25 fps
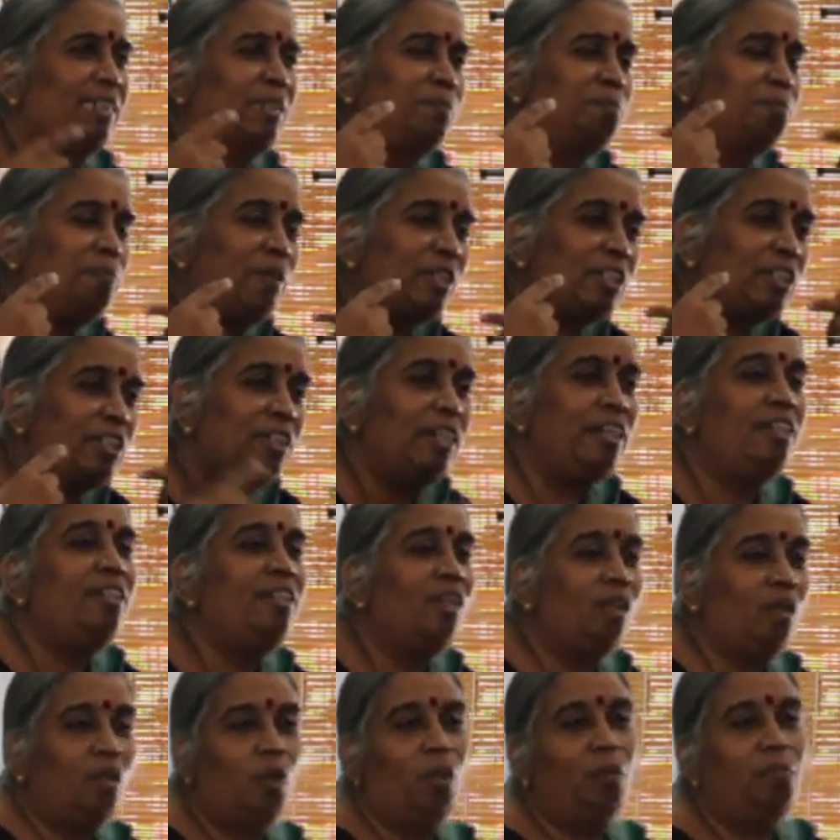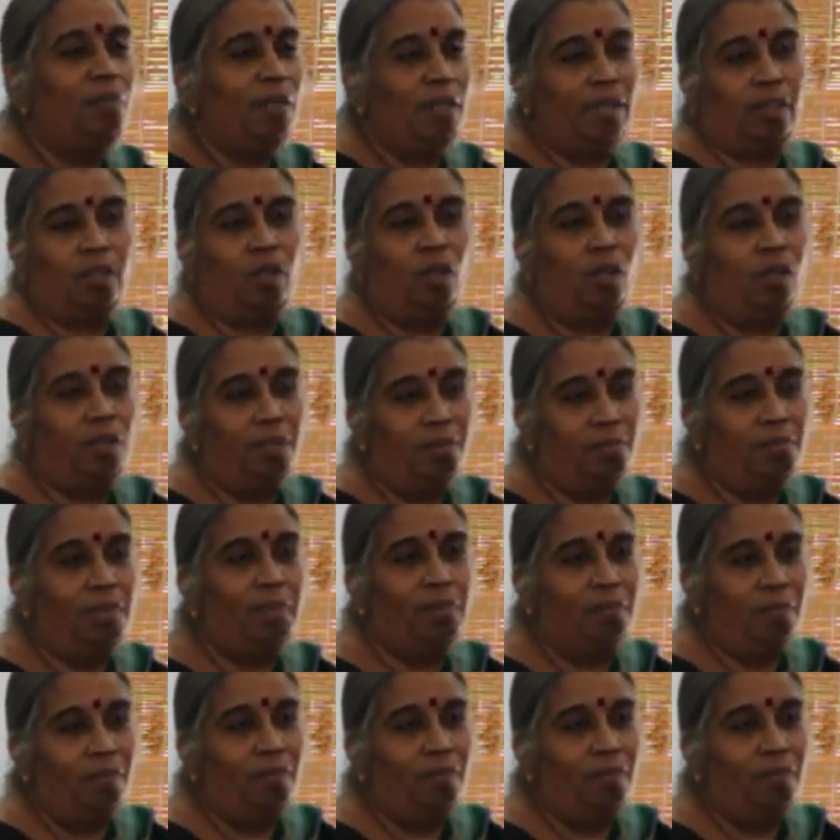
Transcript: especially in the global economy,